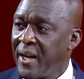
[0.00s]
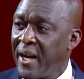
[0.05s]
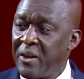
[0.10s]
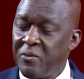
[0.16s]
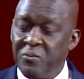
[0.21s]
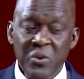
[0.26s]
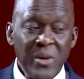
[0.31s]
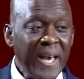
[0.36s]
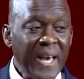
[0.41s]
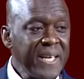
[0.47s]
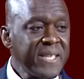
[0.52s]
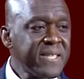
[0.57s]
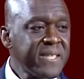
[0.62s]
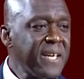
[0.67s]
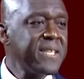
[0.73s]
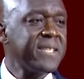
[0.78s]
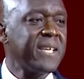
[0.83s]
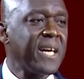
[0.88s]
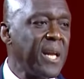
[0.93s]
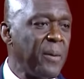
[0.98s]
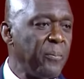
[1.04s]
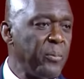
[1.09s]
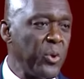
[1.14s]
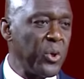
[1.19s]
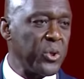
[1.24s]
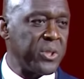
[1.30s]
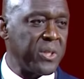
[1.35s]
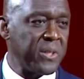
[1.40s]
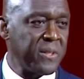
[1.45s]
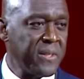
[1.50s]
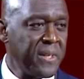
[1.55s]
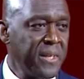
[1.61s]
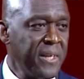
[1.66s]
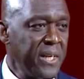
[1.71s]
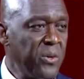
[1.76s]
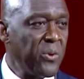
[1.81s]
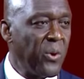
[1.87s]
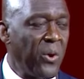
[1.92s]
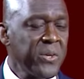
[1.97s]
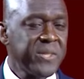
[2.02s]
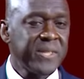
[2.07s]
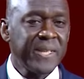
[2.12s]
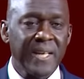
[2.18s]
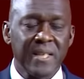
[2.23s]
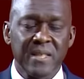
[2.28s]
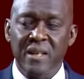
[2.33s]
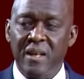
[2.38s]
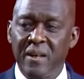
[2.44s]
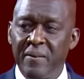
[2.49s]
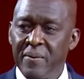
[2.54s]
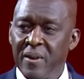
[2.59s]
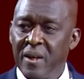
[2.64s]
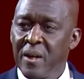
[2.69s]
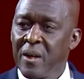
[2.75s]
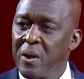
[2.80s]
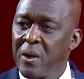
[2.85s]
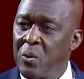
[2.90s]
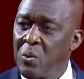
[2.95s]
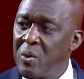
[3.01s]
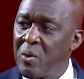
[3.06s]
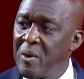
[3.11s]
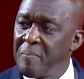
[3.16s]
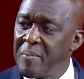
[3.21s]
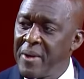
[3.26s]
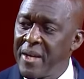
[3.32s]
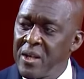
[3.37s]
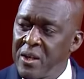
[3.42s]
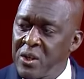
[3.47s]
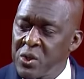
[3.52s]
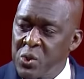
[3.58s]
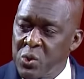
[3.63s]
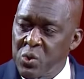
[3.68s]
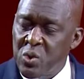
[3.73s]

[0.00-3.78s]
And if we extend that approach in all sectors, we will be